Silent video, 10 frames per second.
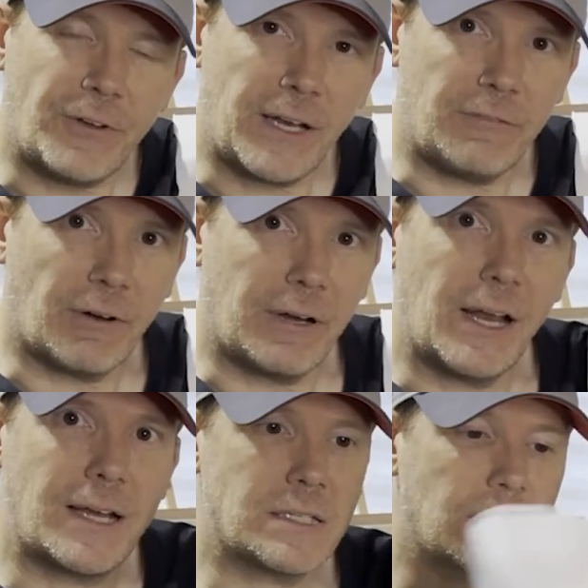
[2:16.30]
fitting very
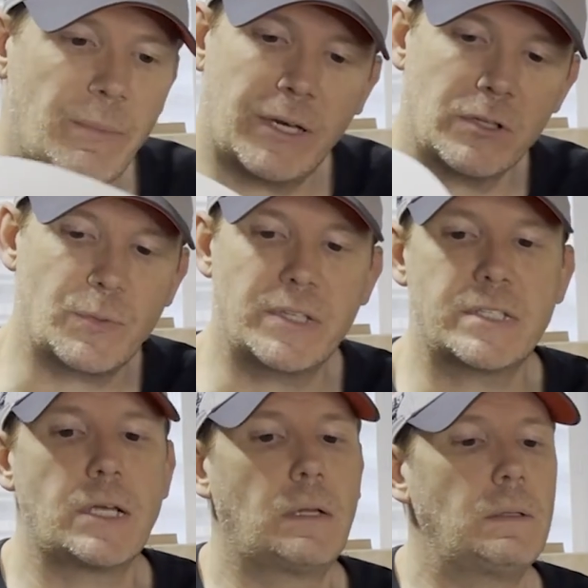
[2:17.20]
nicely because we
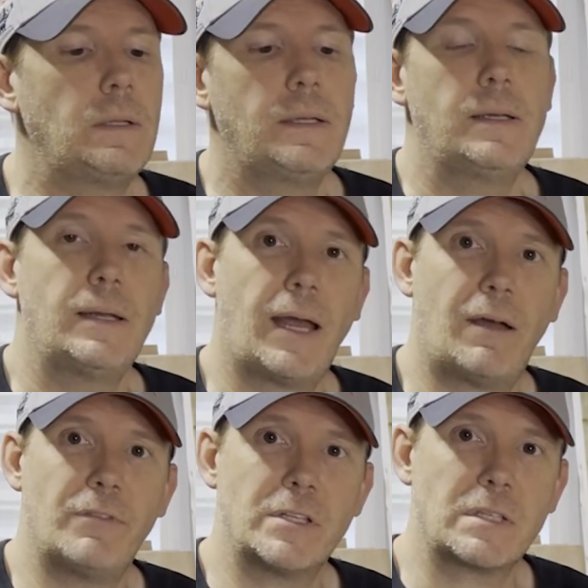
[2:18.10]
still
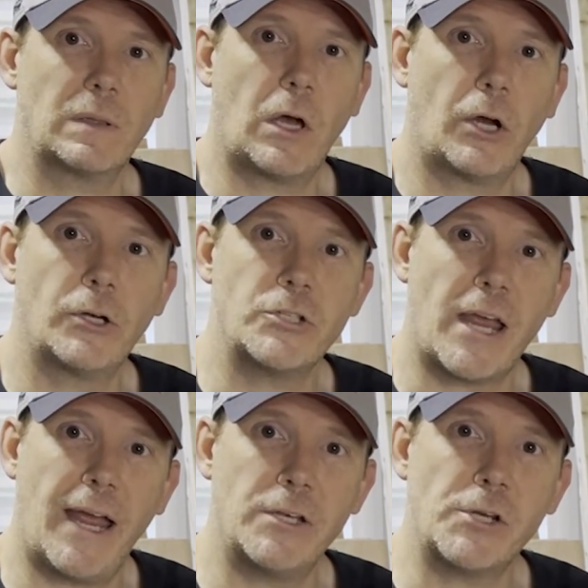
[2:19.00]
have this large
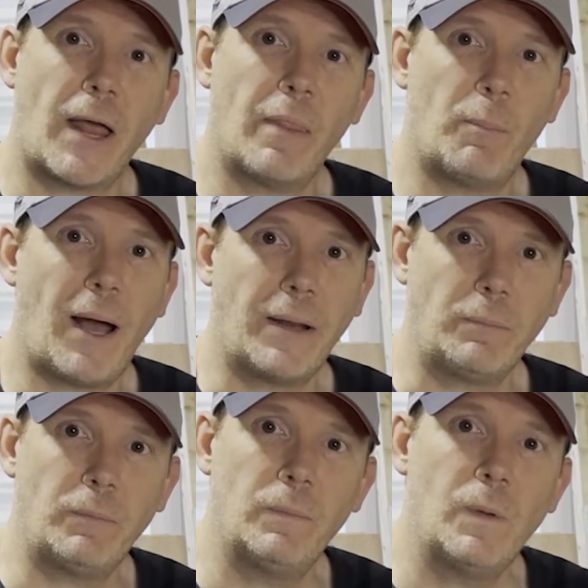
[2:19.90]
edge on the bottom.
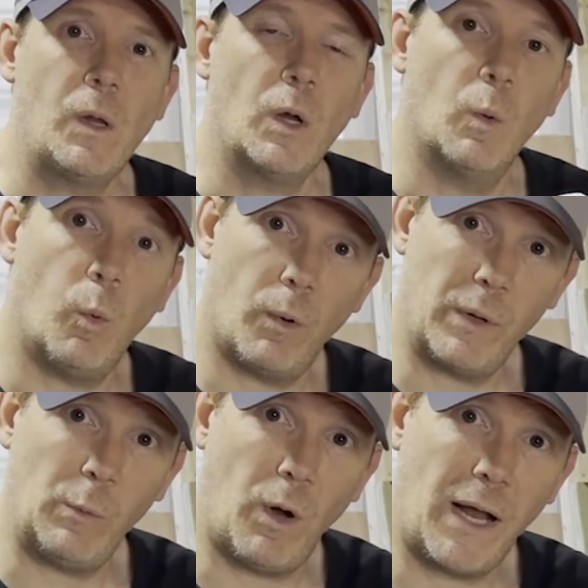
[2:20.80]
What
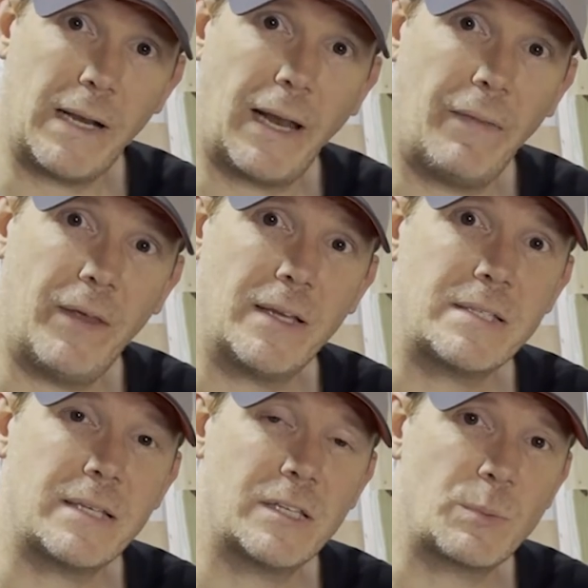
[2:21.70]
we want on
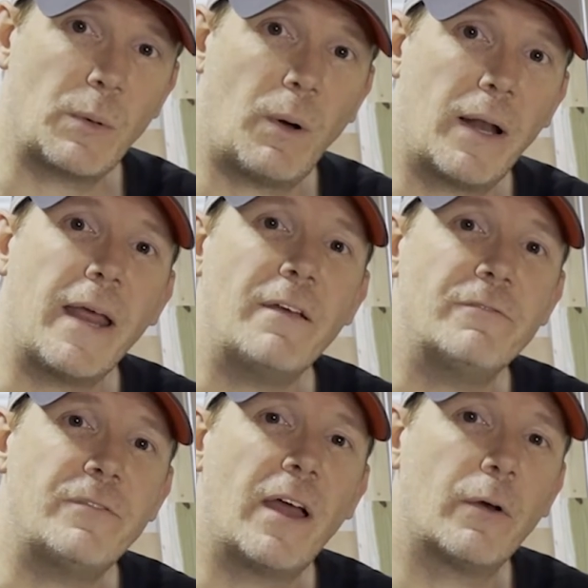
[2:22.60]
this is we want a
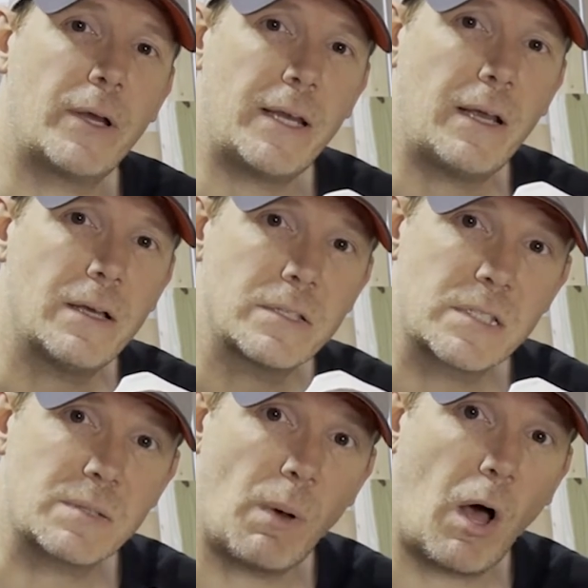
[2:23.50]
very
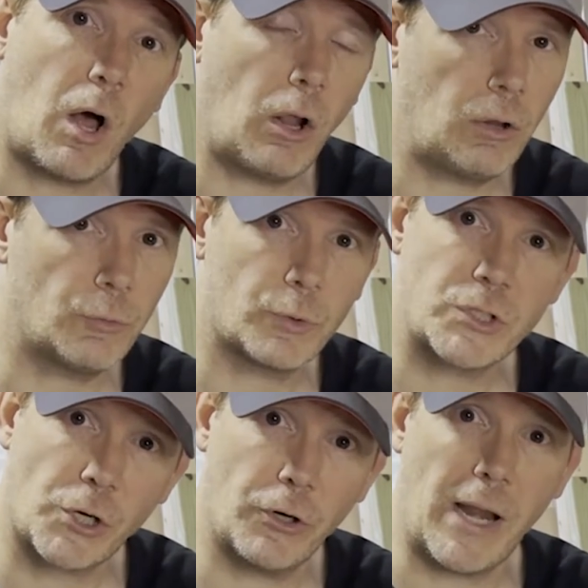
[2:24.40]
small
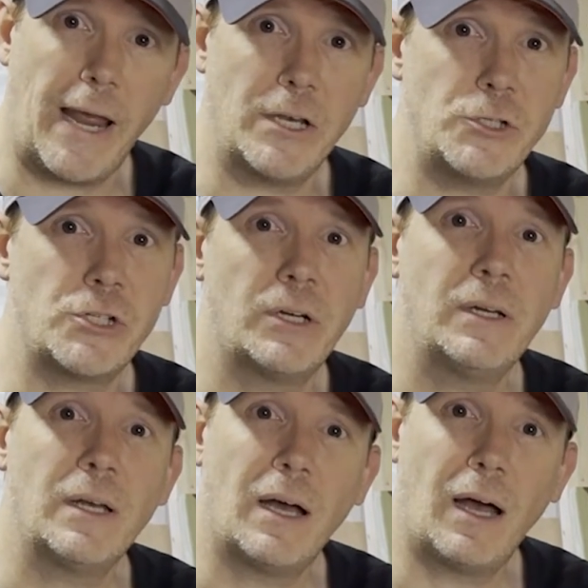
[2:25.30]
return
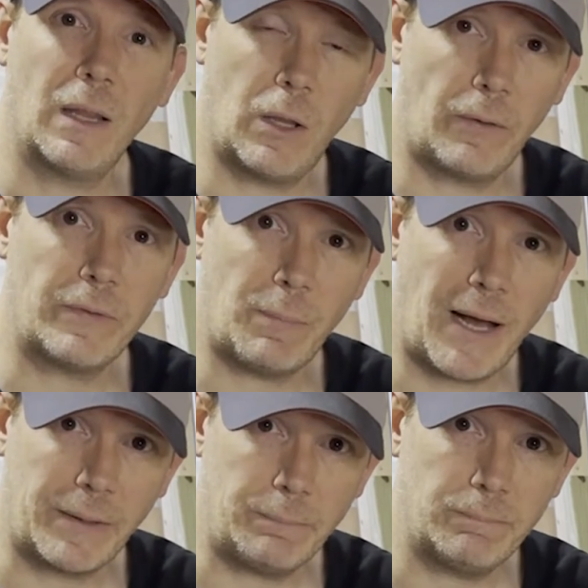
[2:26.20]
edge along the
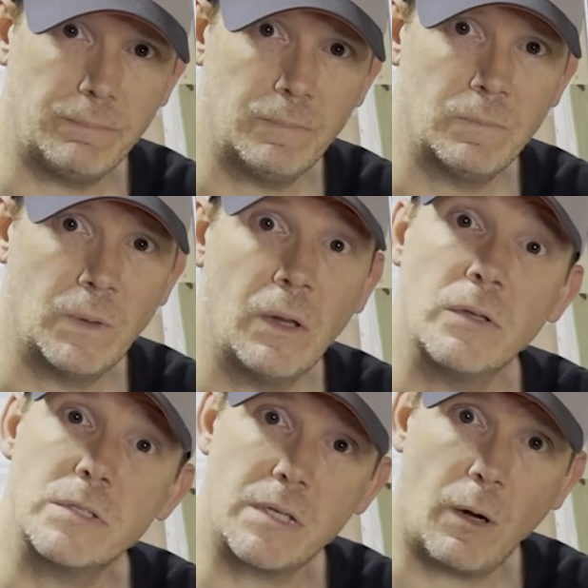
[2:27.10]

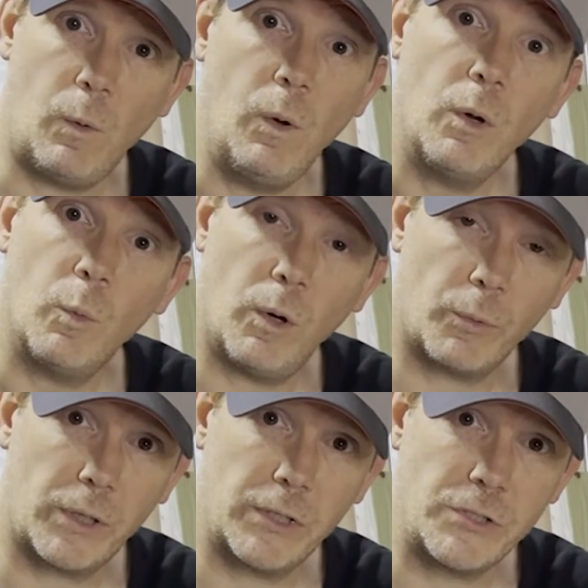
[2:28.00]
bottom. So what
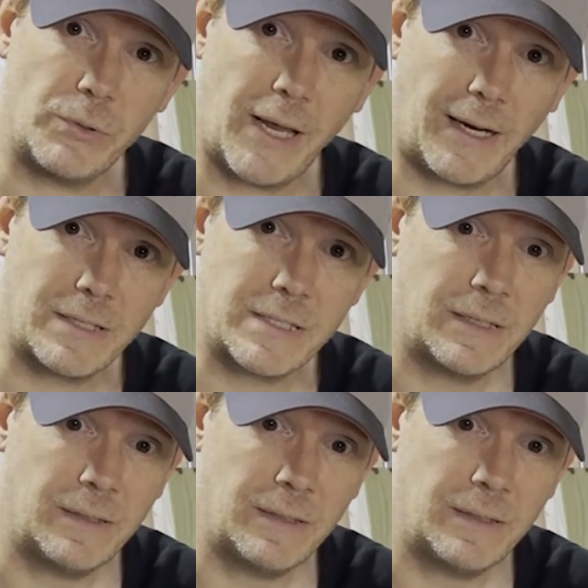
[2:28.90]
we're going to do next